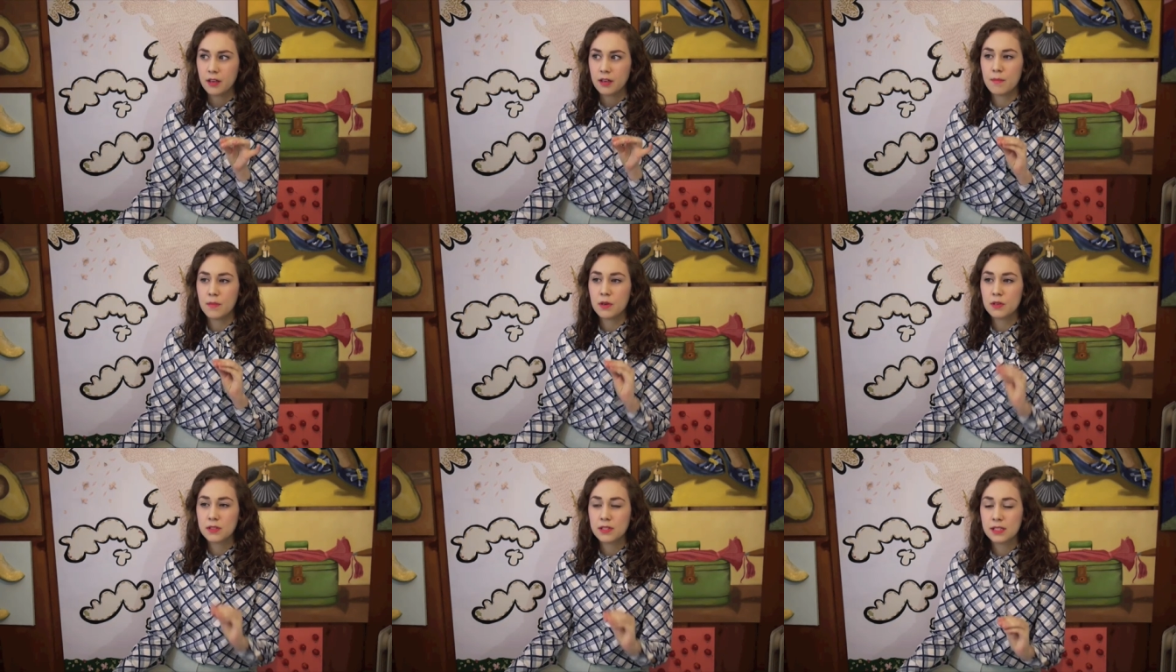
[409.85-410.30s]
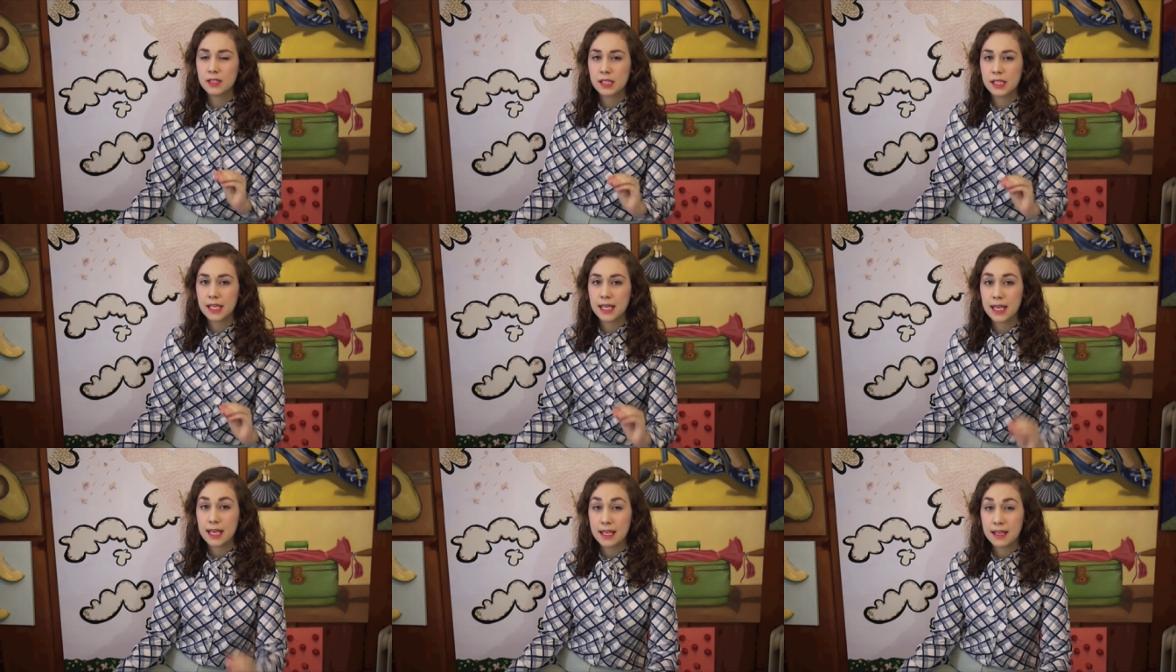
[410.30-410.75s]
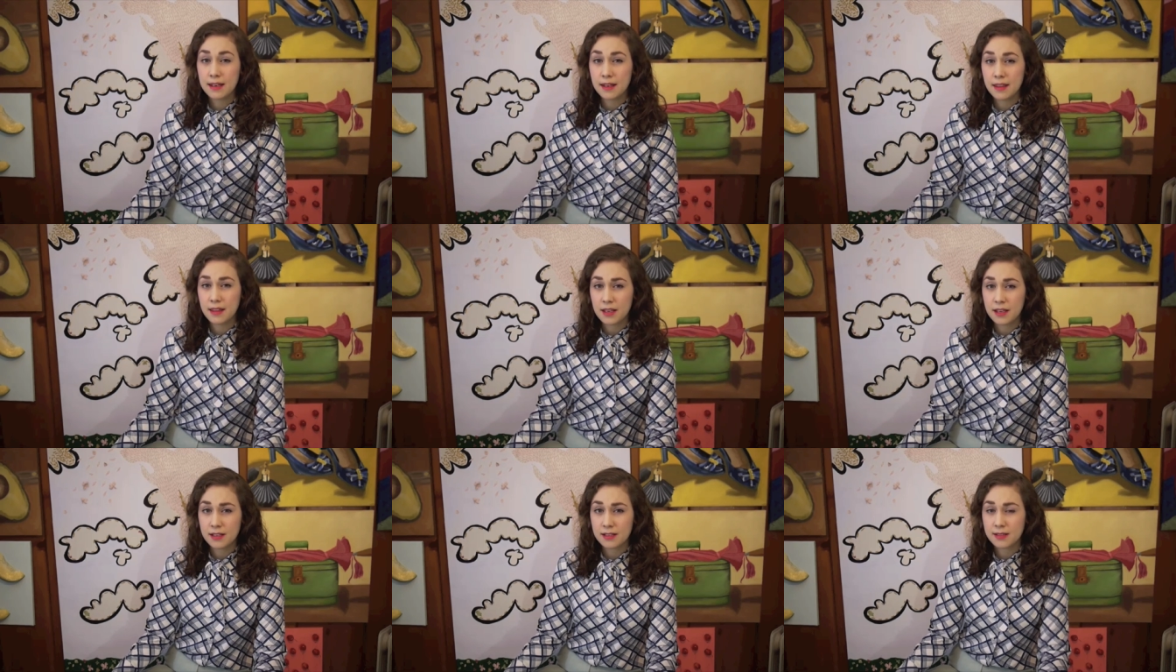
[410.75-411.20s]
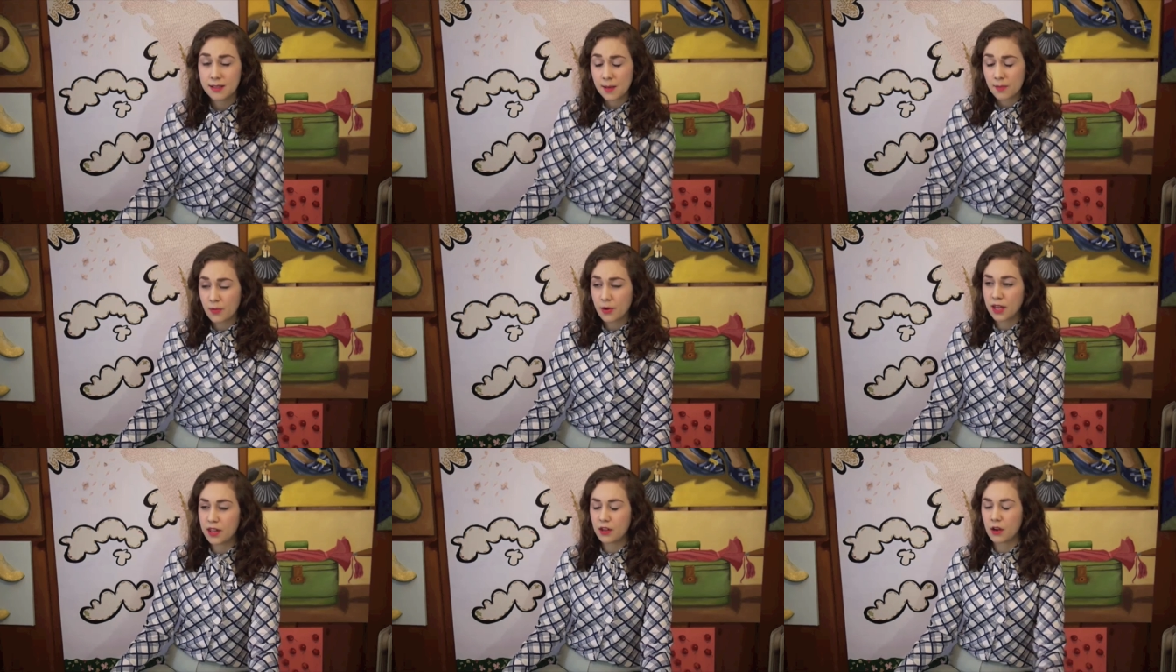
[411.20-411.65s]
Mostly in the
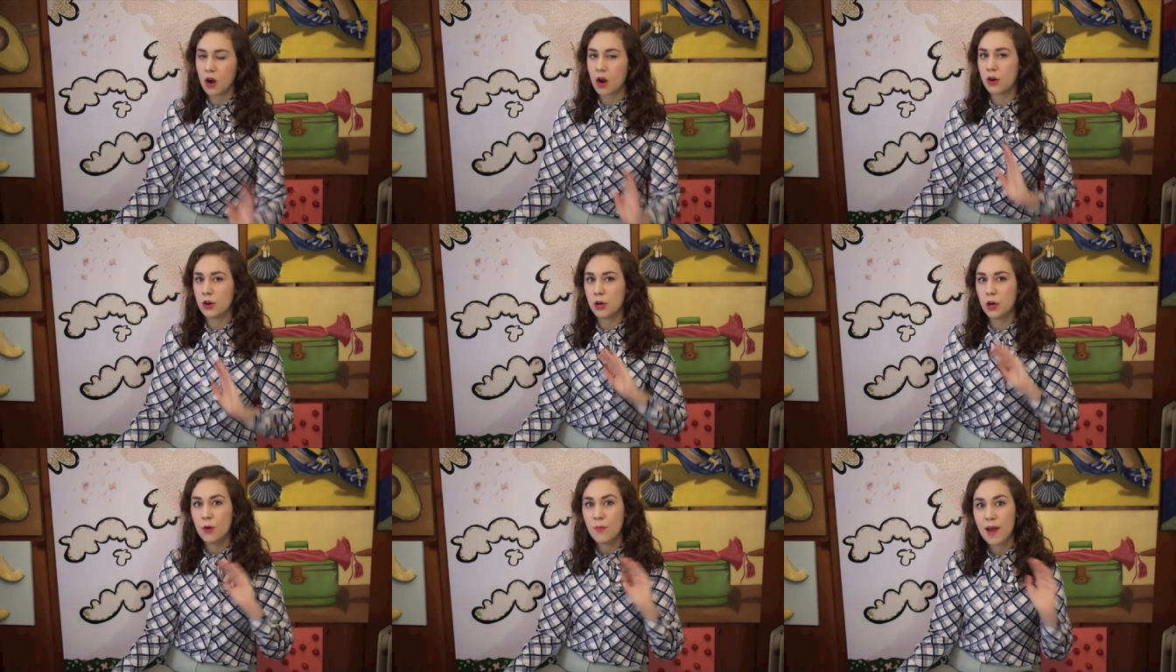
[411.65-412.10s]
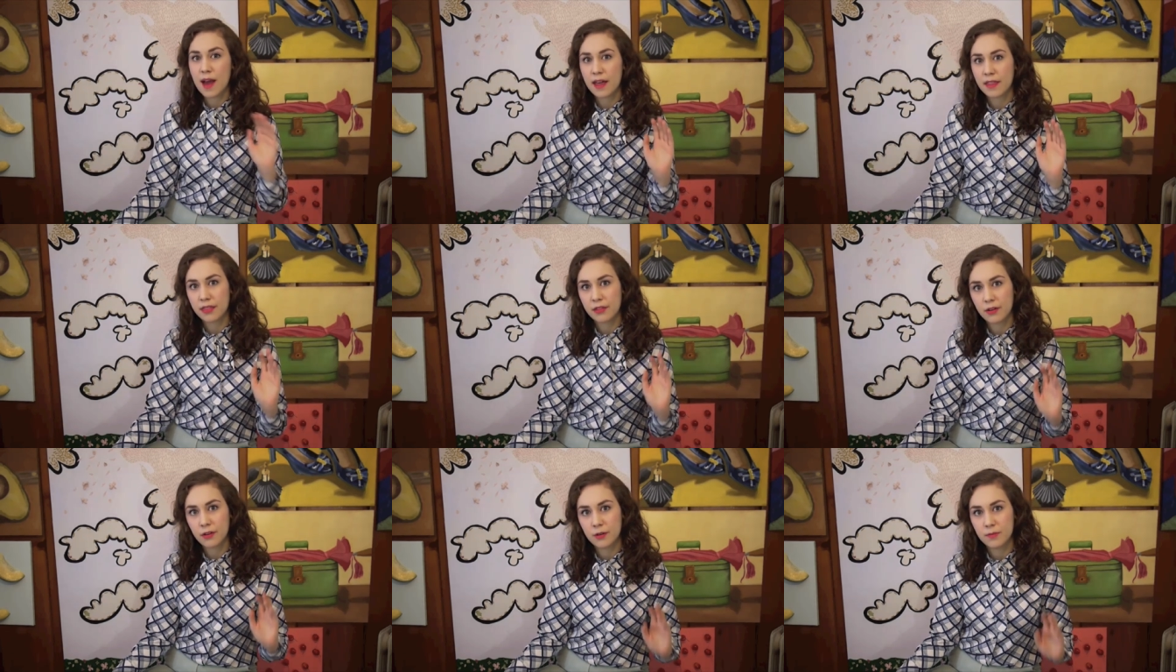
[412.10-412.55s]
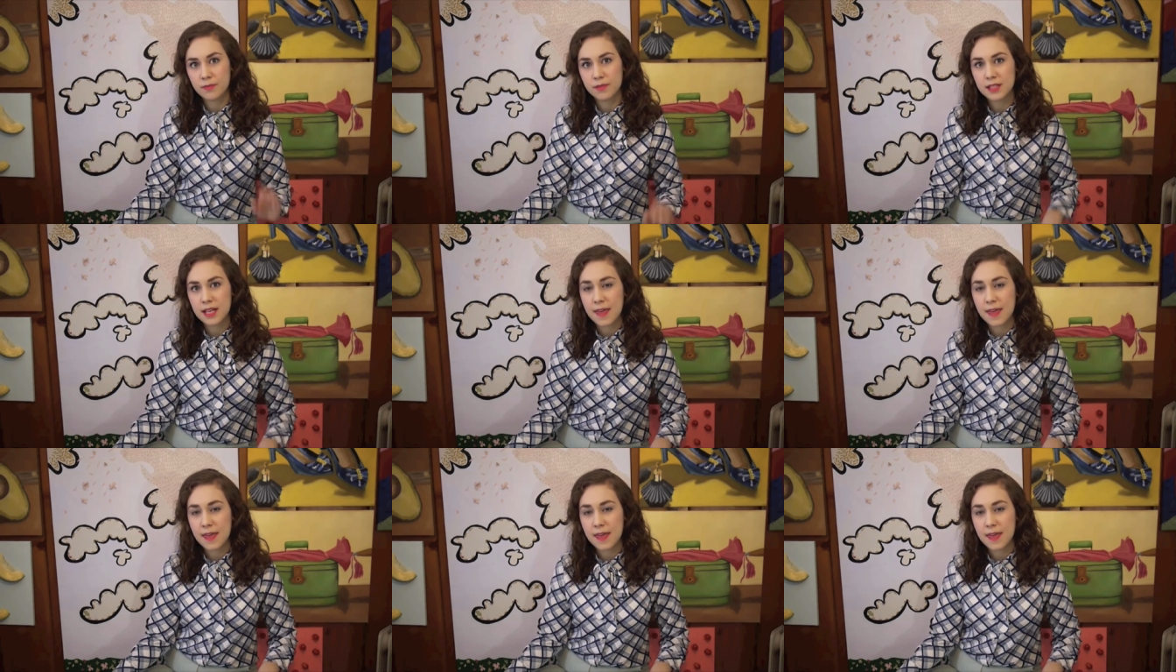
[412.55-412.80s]
subway there are no bathrooms,